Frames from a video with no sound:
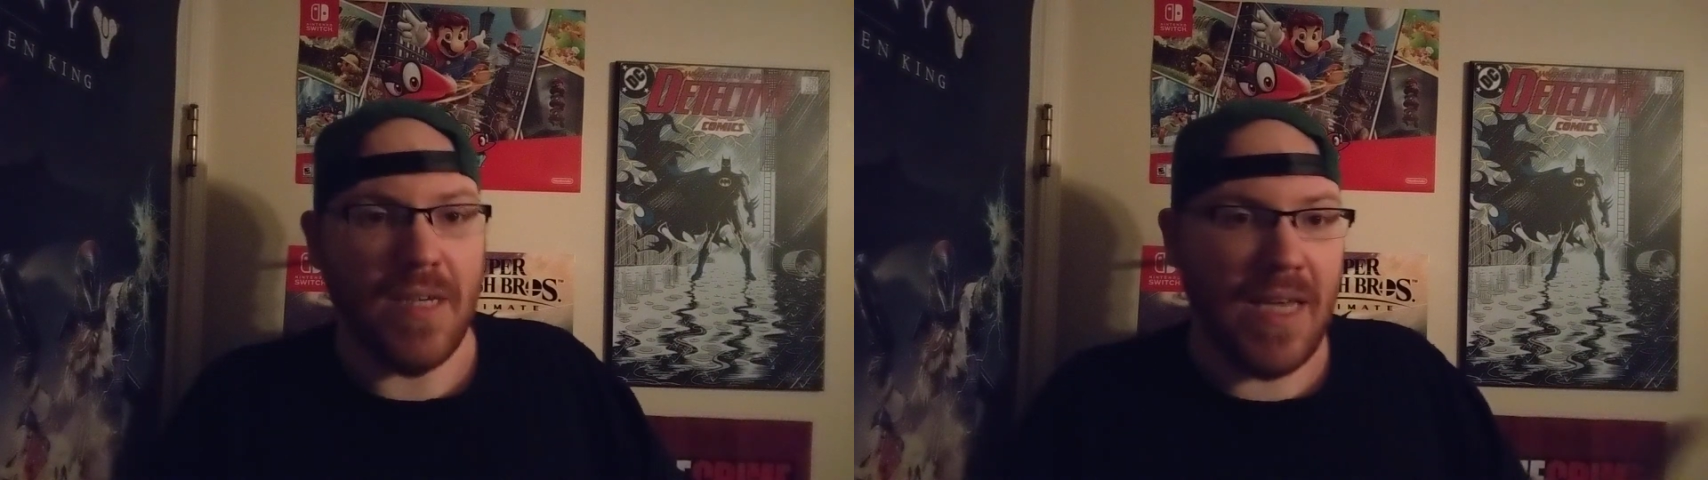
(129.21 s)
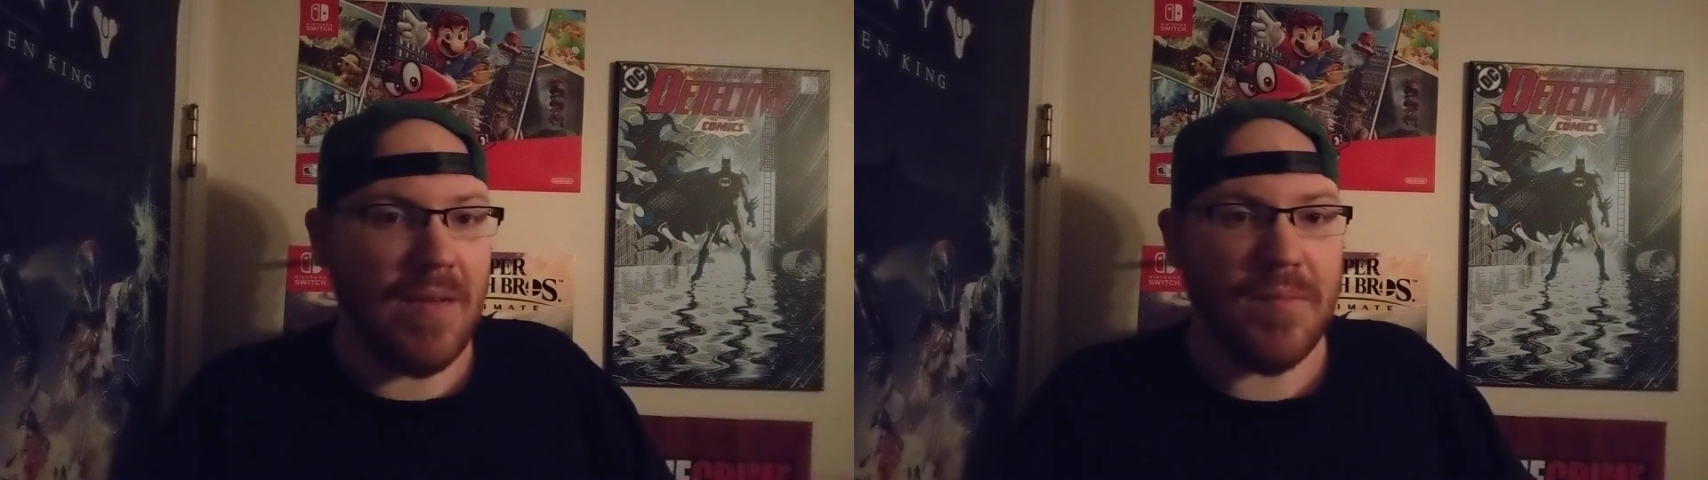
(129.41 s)

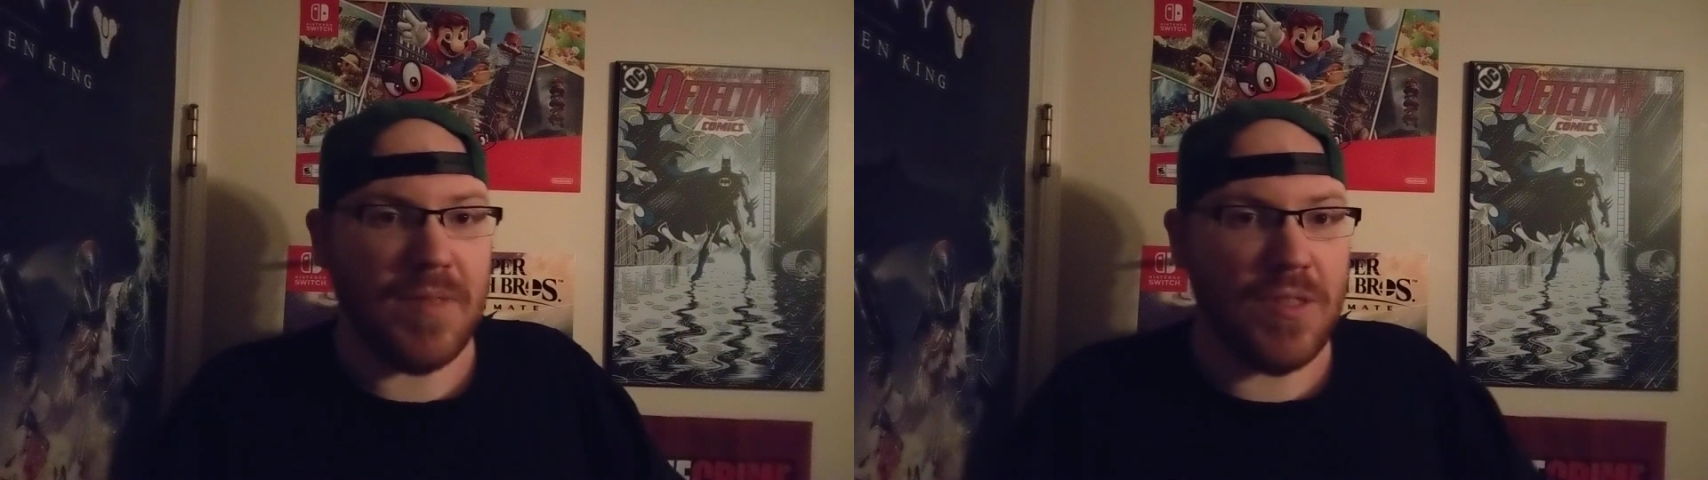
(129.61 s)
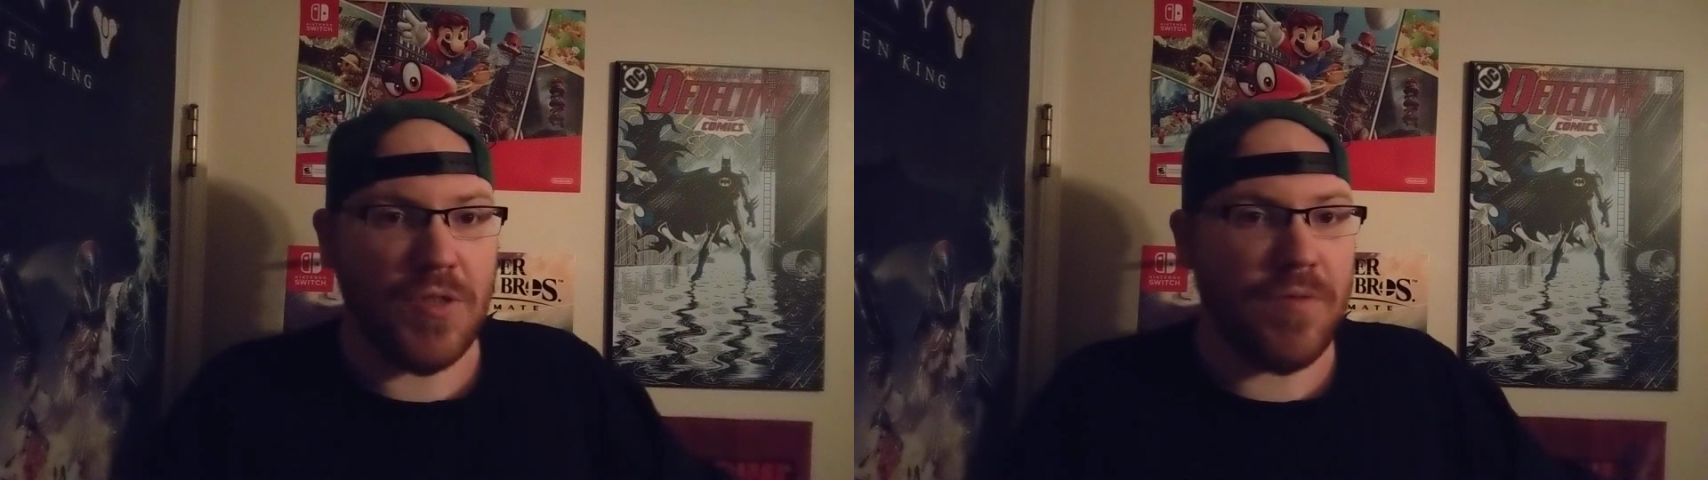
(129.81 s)
games
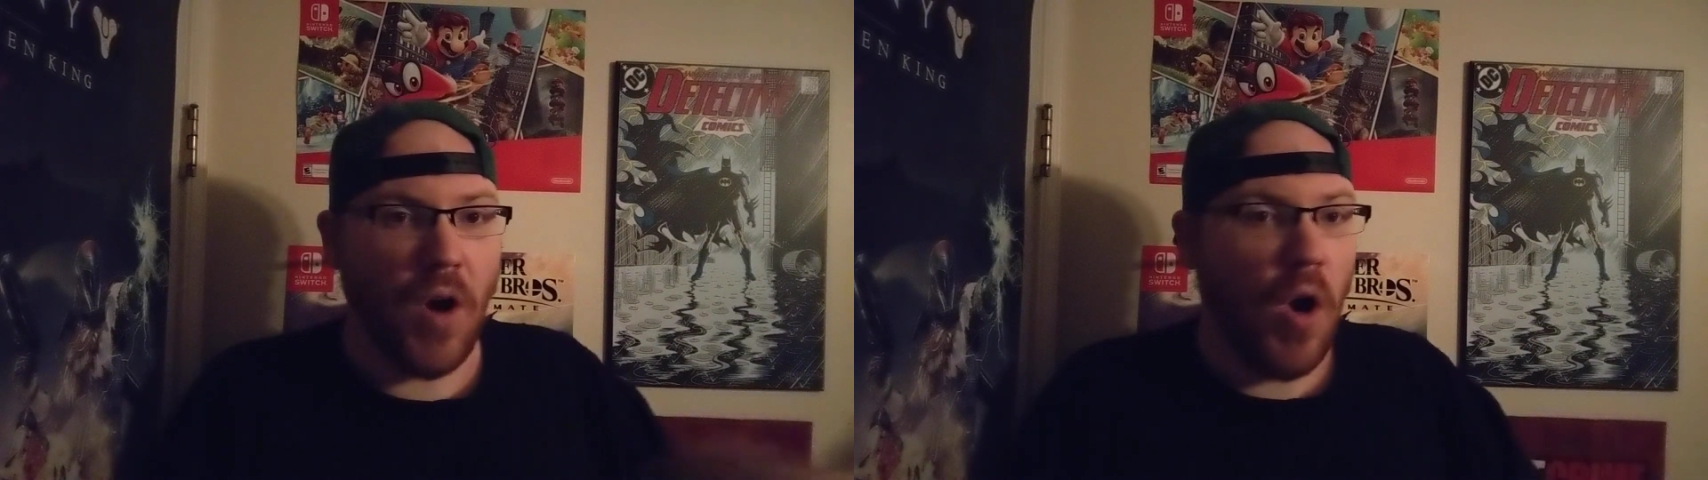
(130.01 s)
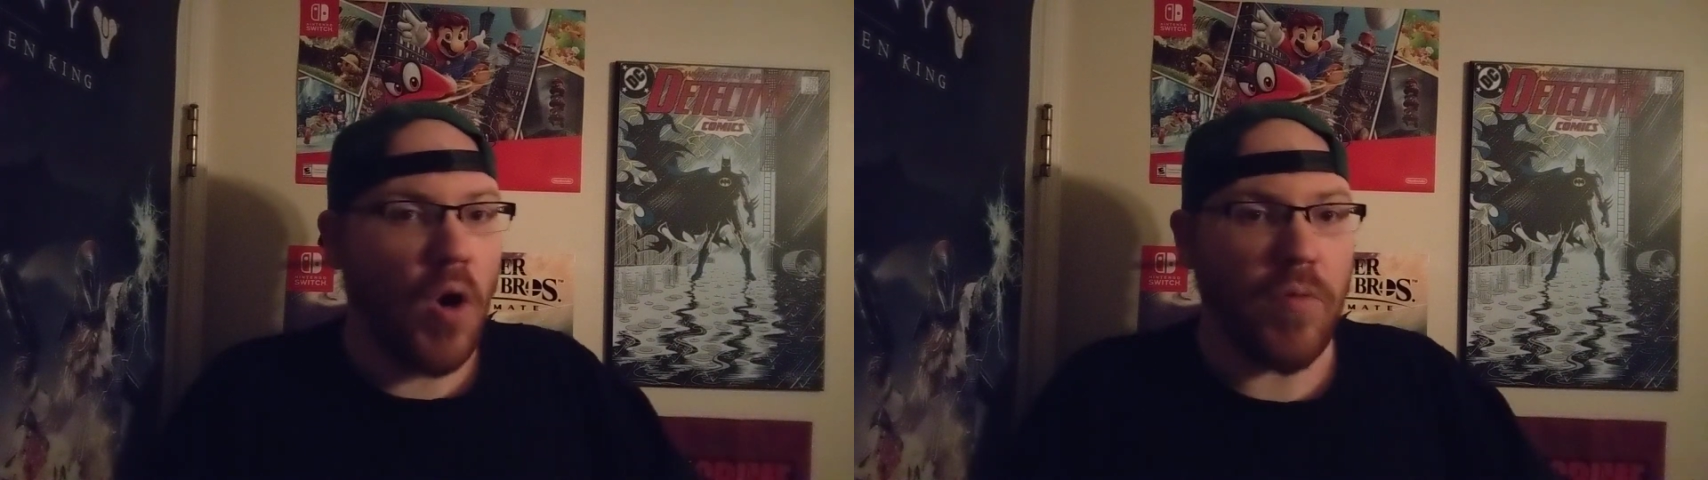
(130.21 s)
that you've
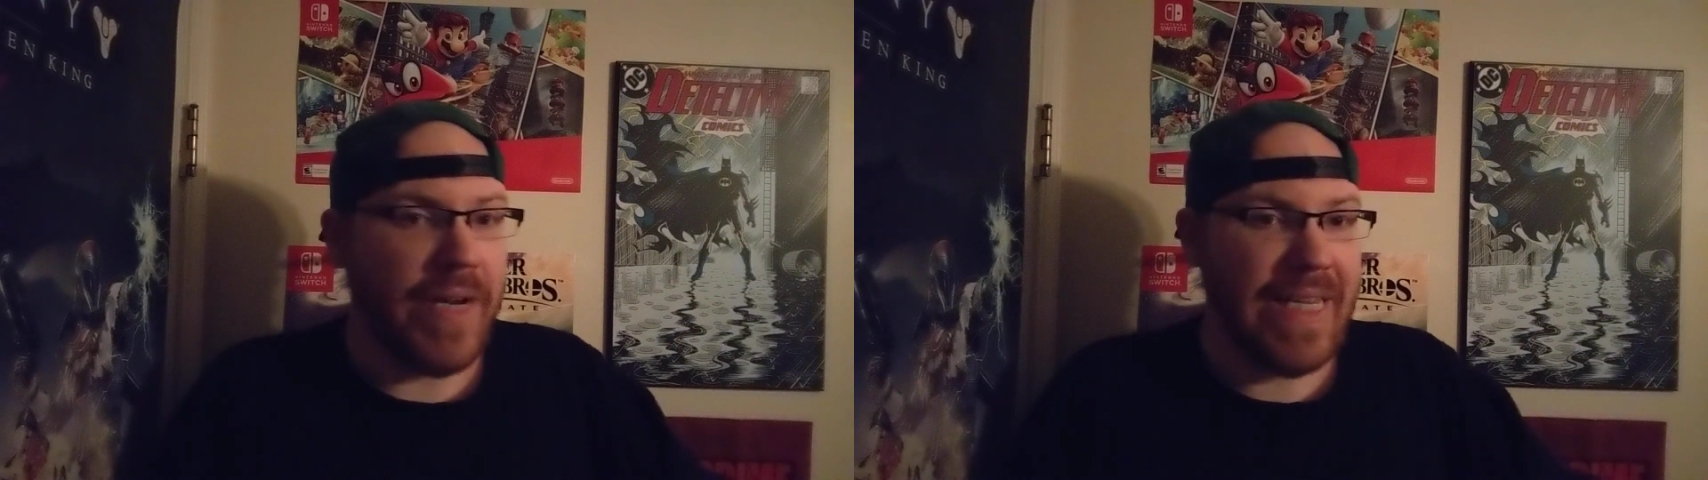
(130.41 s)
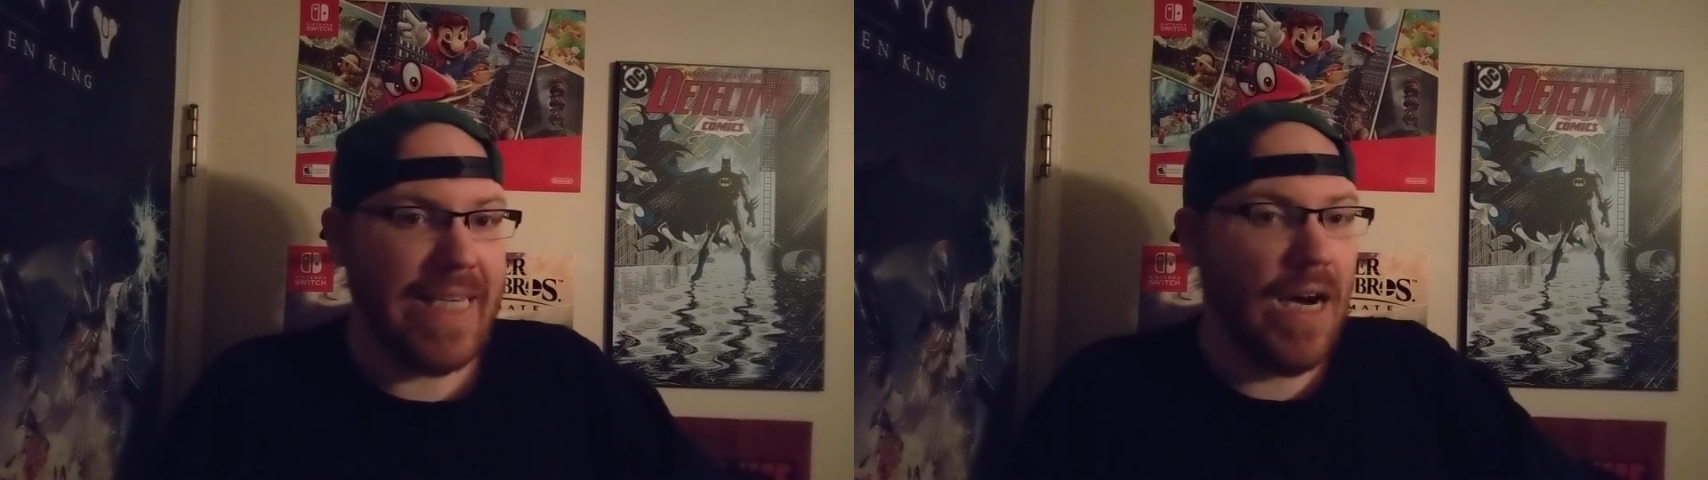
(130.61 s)

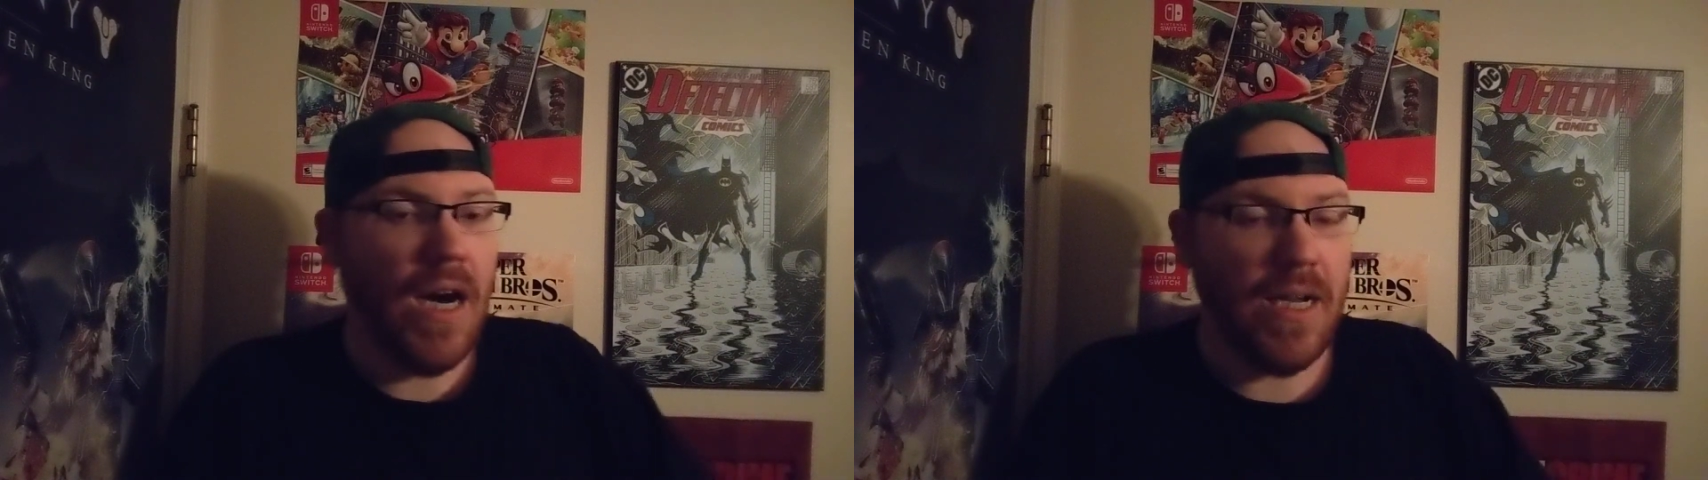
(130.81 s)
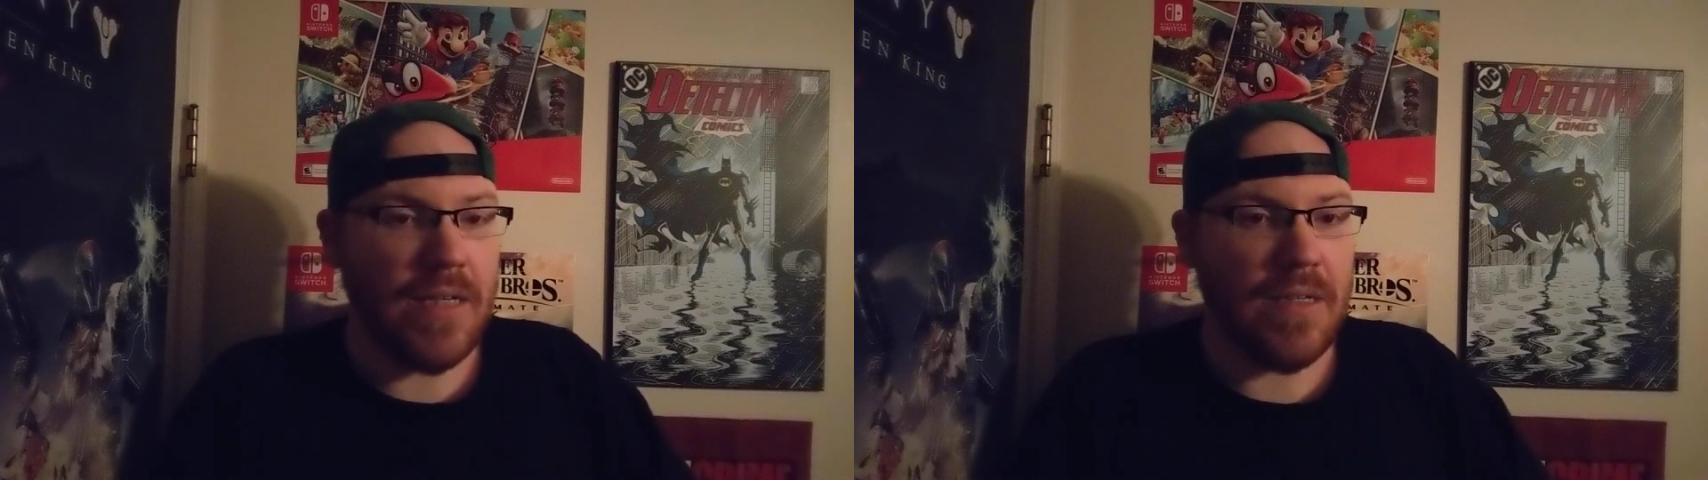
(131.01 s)
already
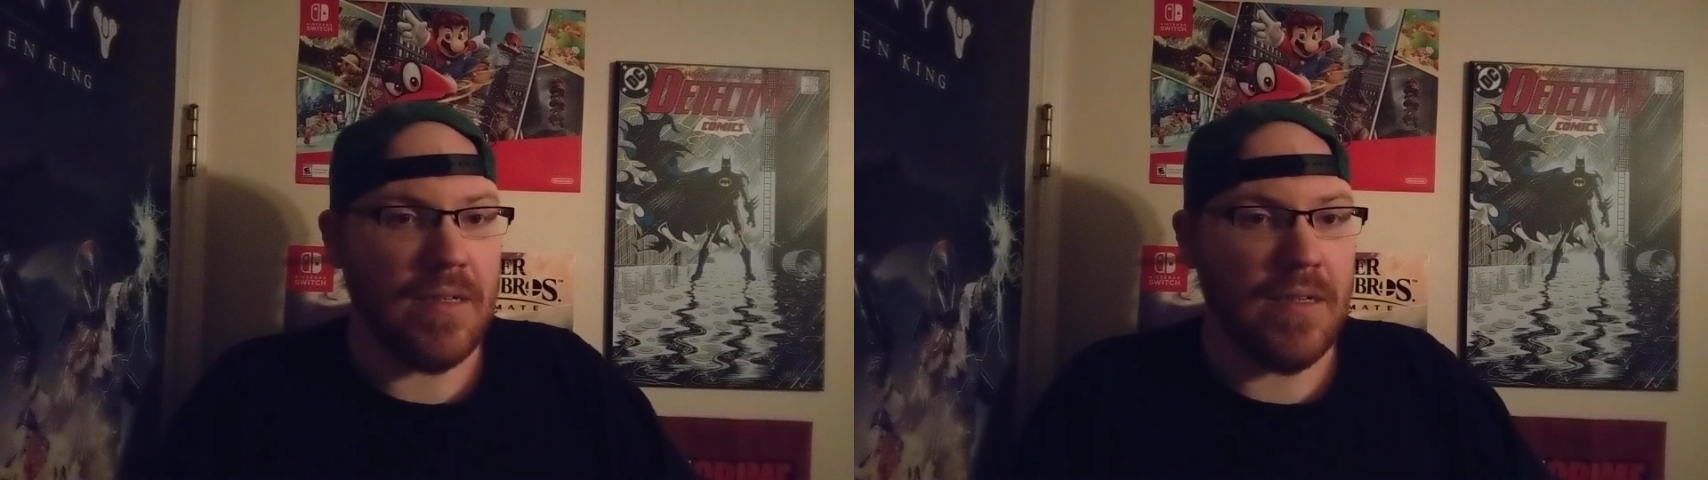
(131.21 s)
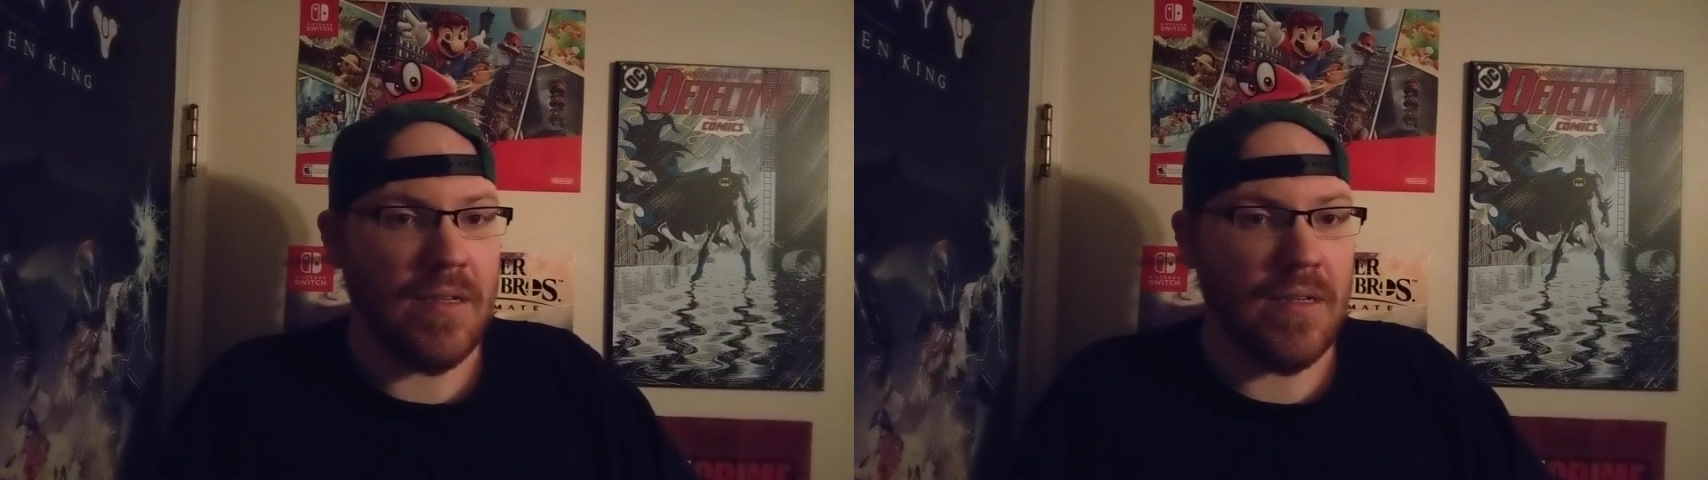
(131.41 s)
gotten,